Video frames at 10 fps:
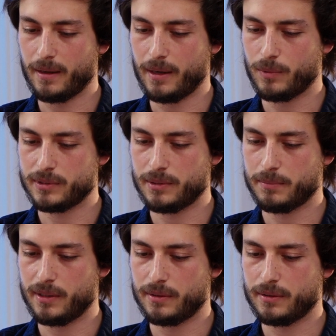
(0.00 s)
I was in
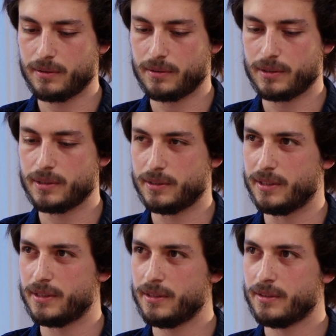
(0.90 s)
my third
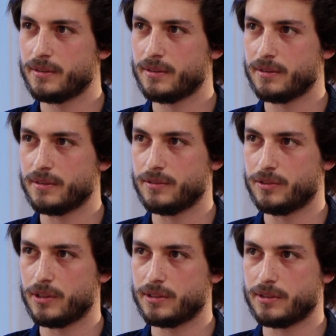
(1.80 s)
year,
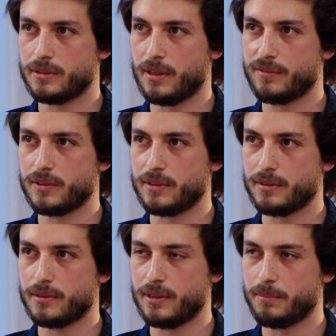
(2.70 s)
just
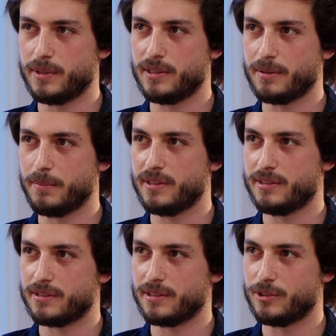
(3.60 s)
after completing
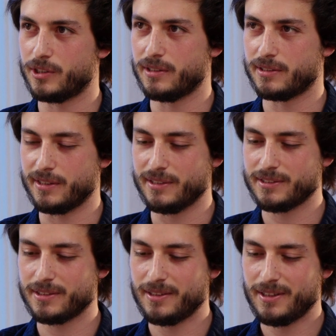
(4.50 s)
basic surgical
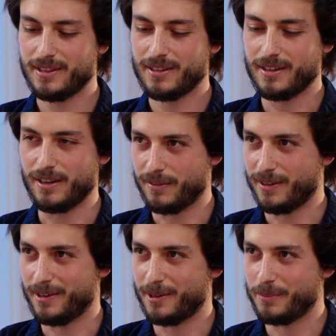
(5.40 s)
skills.
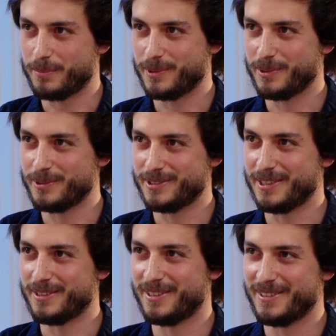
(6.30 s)
I hope you
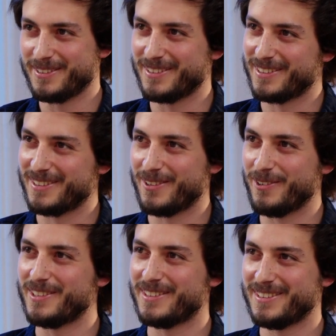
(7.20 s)
still
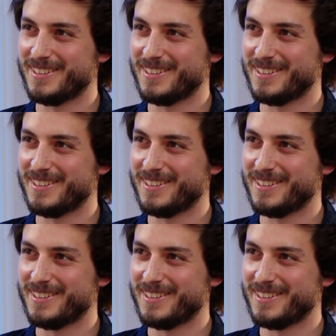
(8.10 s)
call it the